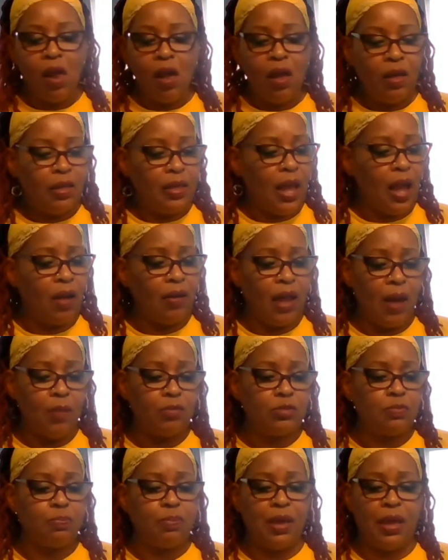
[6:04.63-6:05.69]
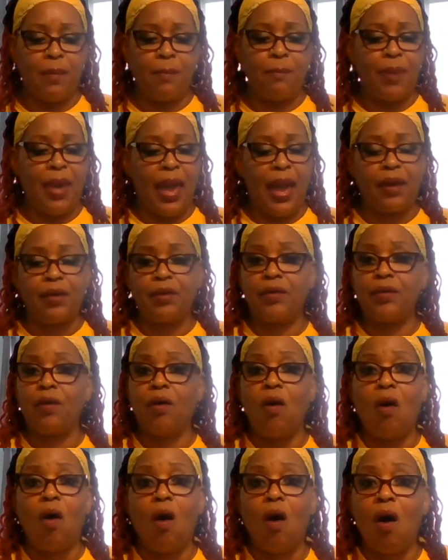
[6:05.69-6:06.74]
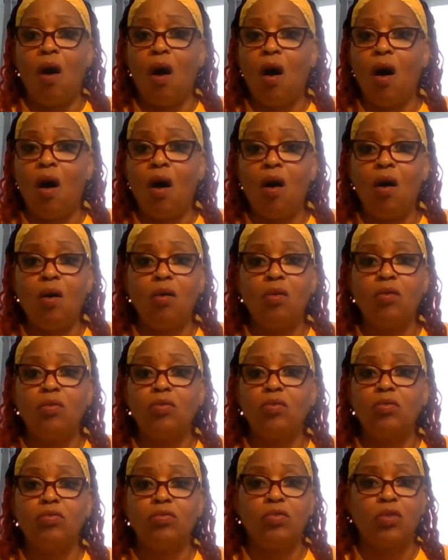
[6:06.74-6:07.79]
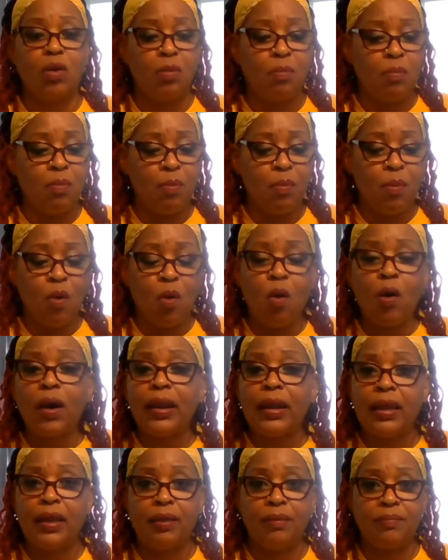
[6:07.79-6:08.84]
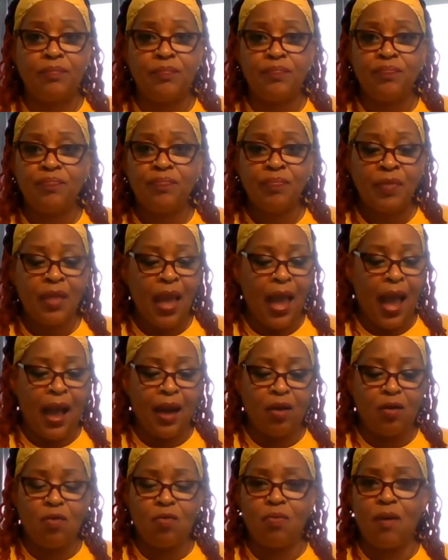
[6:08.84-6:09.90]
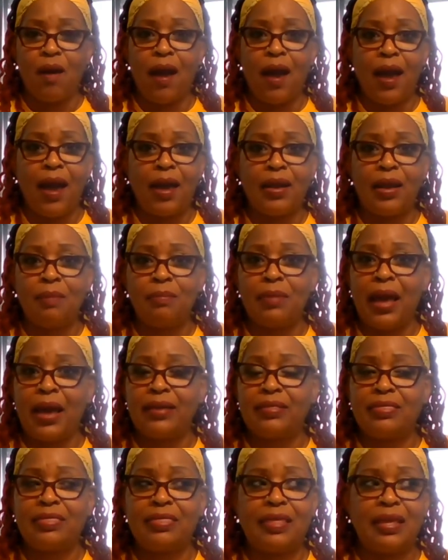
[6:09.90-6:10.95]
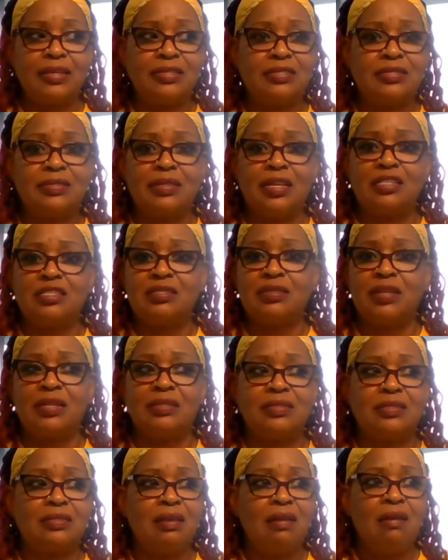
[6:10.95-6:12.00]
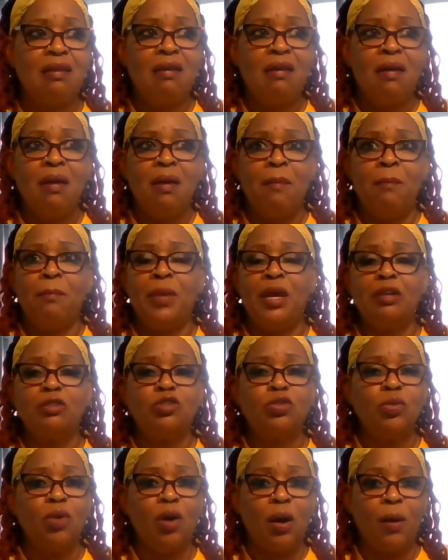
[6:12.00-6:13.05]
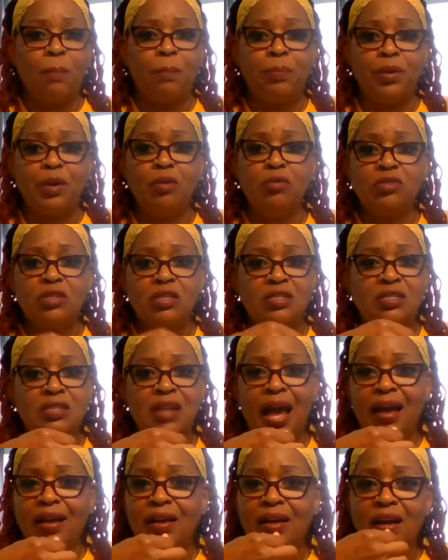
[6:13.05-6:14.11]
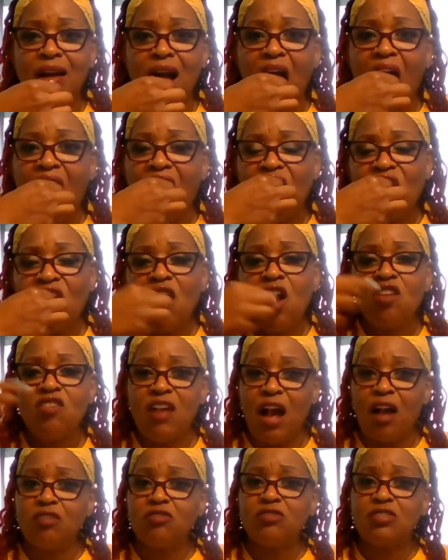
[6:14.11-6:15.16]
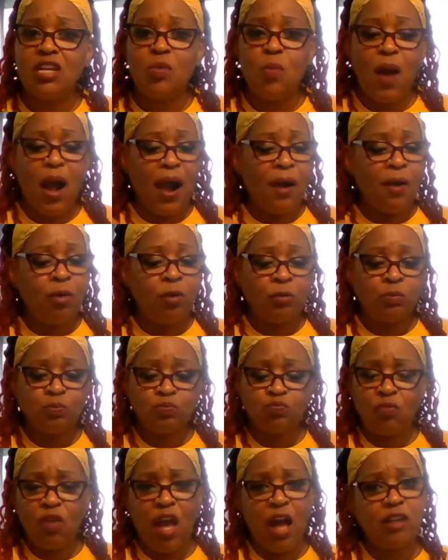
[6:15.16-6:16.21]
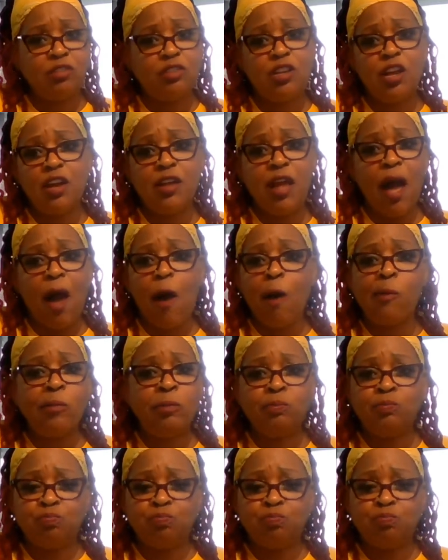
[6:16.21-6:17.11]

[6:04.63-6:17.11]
Y'all, I was being battered all the morning. I cried. I'm like, this mental abuse is not good. Y'all see why? I tell y'all,